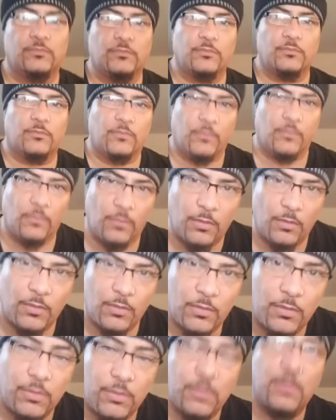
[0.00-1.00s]

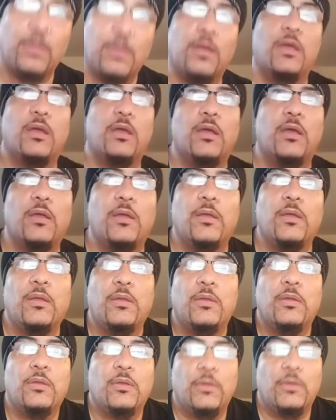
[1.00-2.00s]

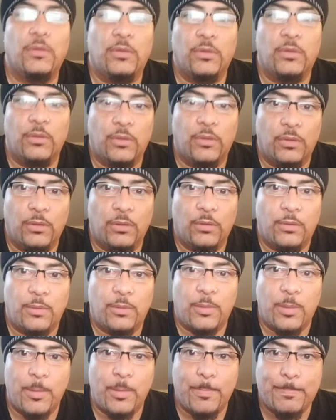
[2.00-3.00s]

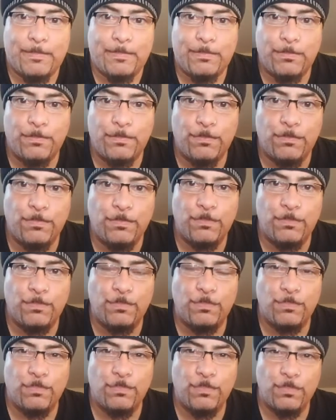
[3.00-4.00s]

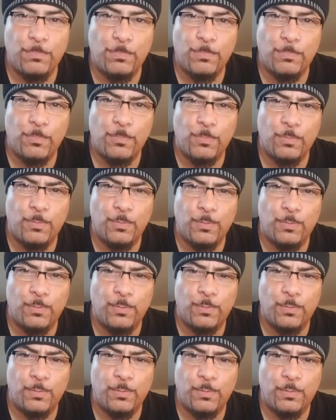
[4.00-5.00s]

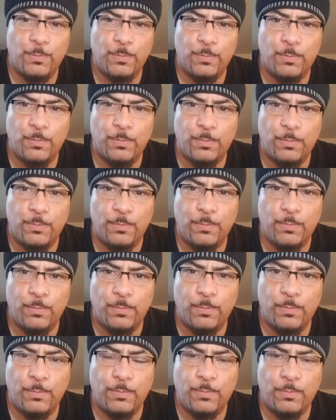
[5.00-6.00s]

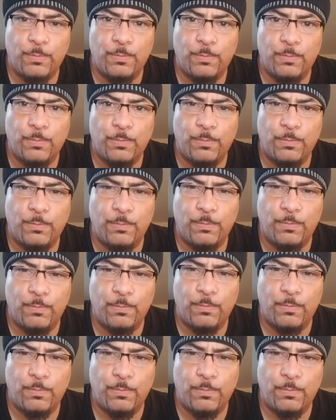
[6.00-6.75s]
This person isn't speaking.